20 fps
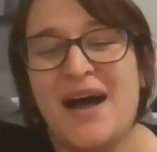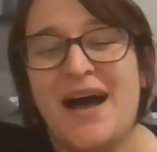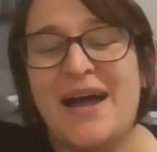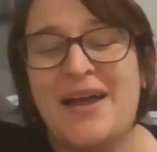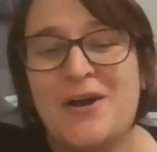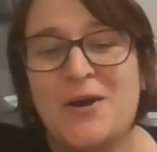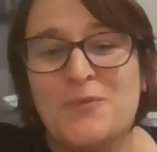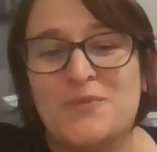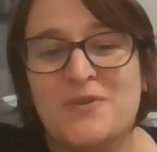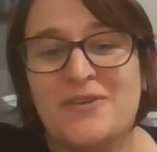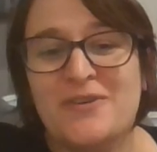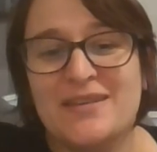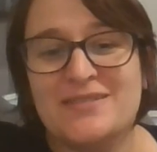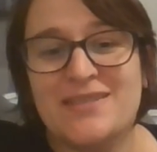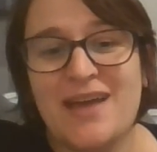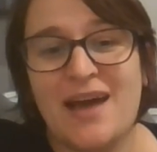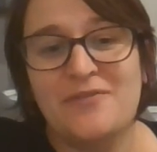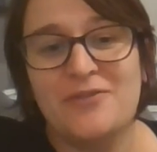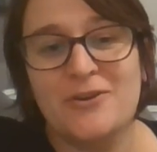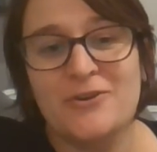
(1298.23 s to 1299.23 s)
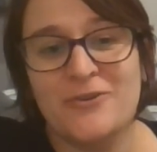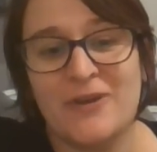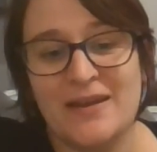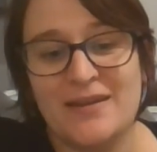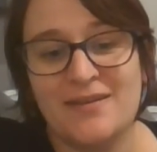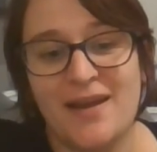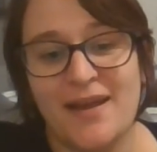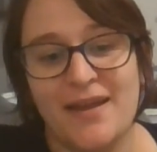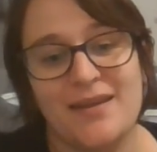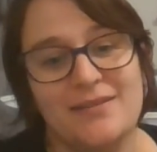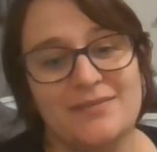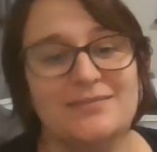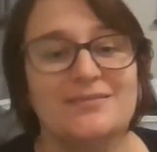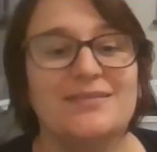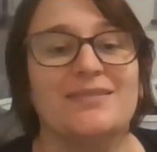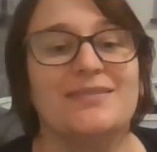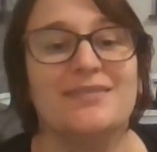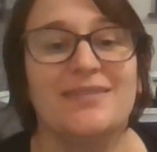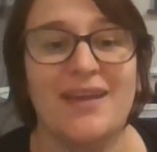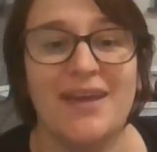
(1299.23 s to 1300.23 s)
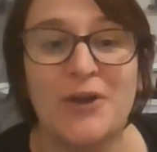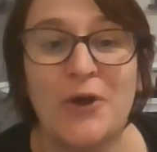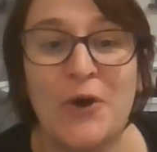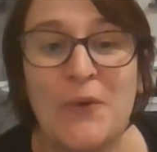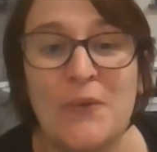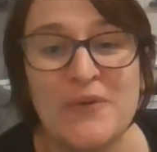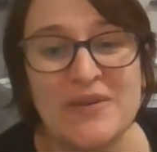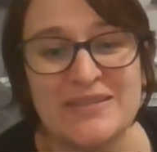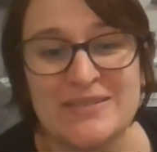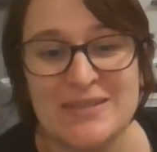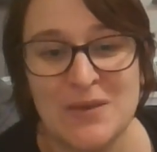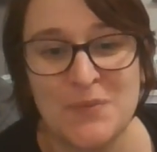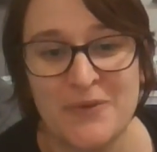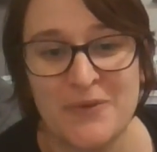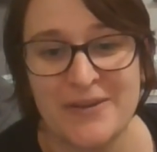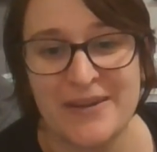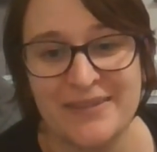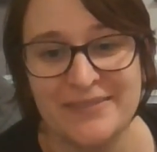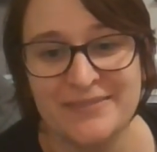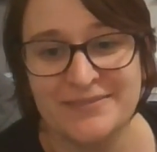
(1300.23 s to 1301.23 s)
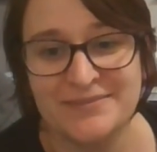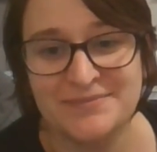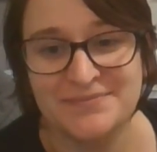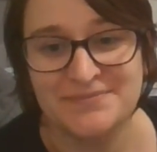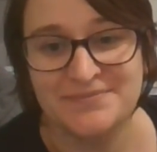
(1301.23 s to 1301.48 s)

I hope you guys have a great night, and always keep reading.